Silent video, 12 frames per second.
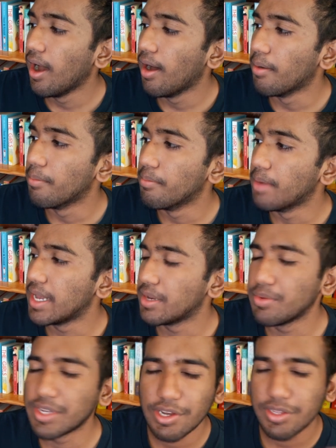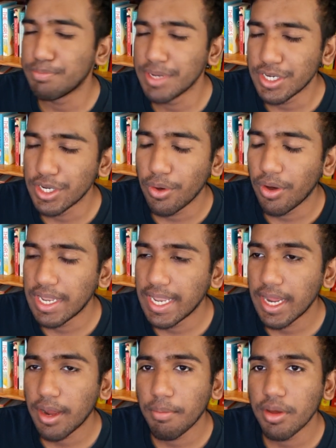I didn't want to just binge it all in
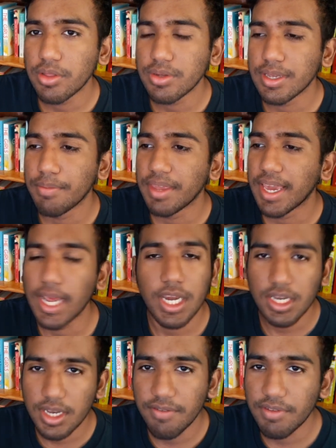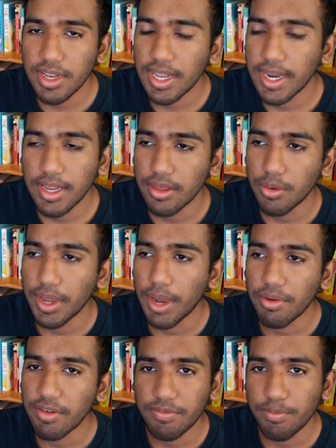like a month or something. And I couldn't have done that either way. I
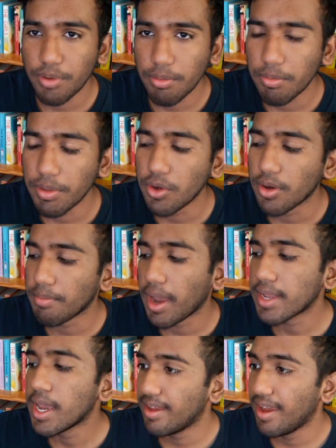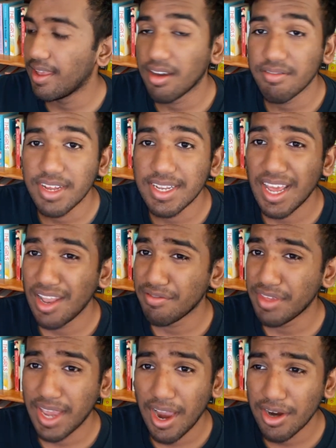would have probably gone mad. I loved it. I love
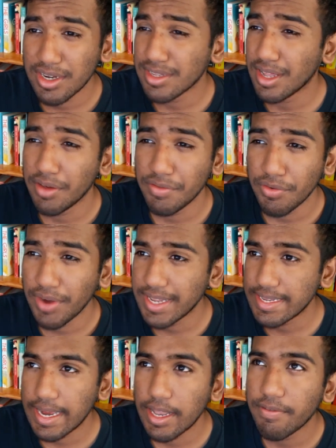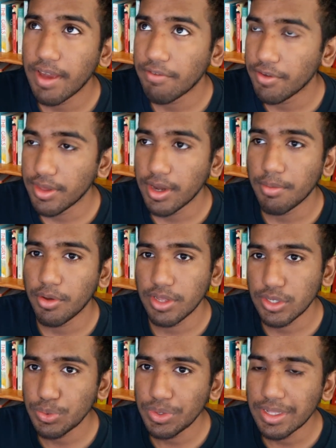the characters. I love the writing. I love everything about
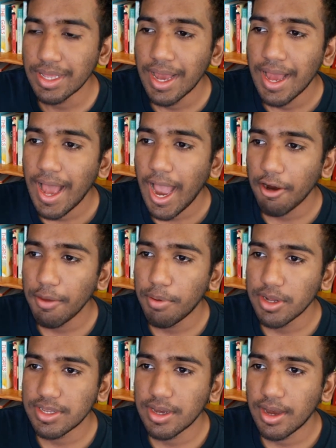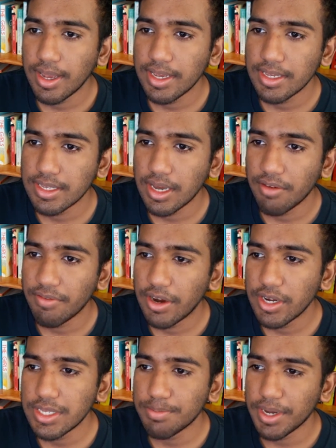this world. Harry Potter is a
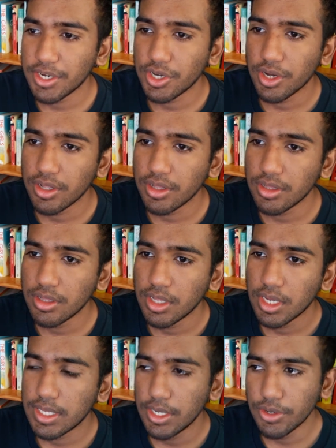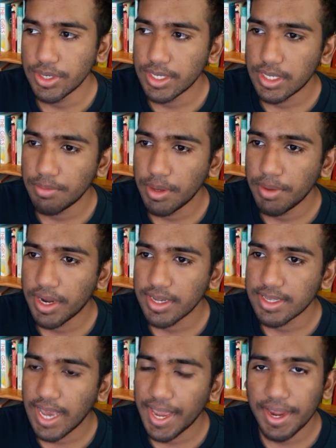very special series to me
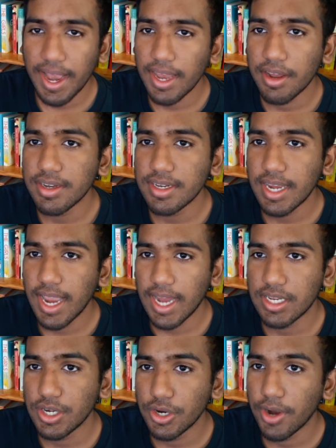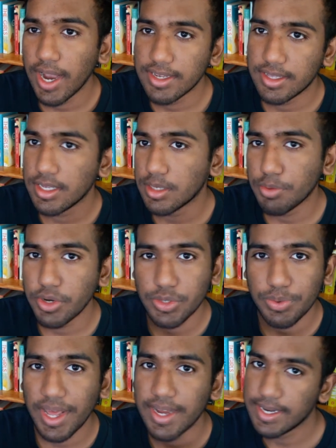because I cannot categorize these books
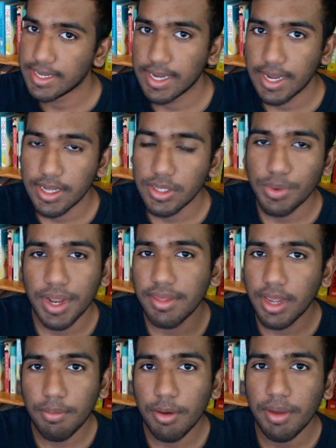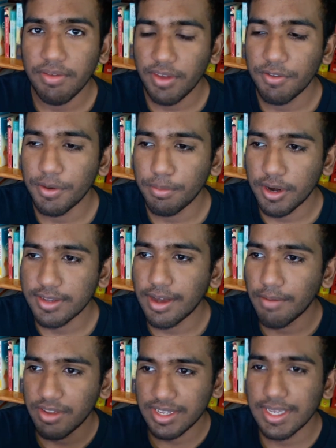with anything else. When I think about my favorite books,
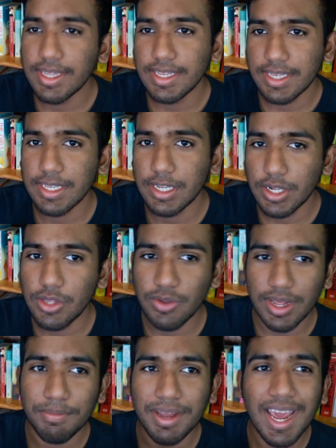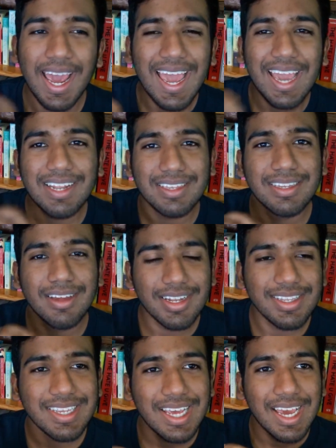obviously this is included, but it's
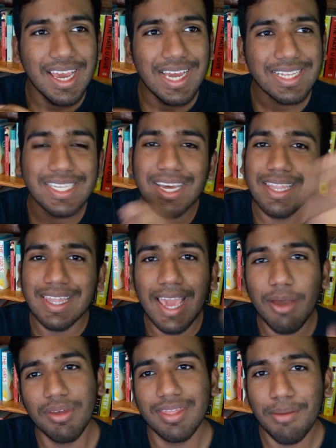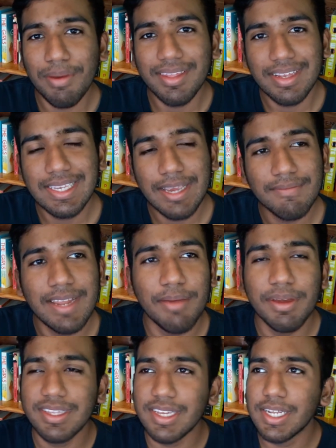not there with them at the same time.
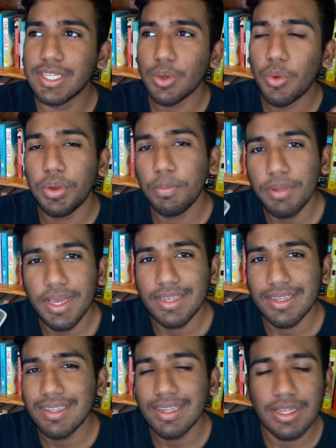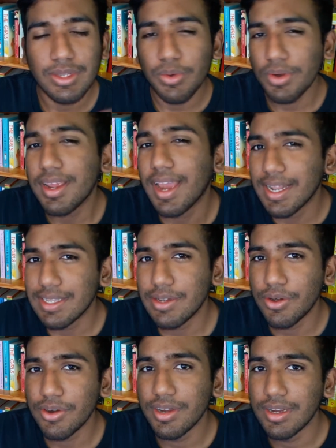It's in its own place. It's in its own
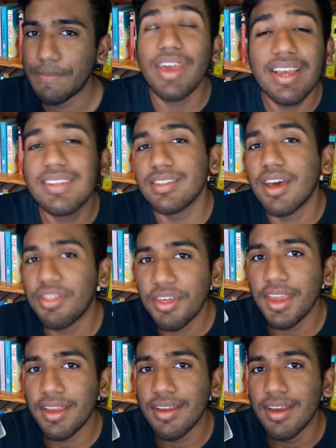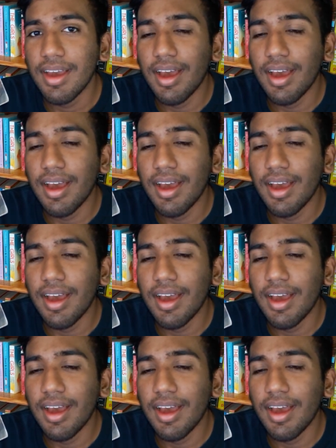category. There is nothing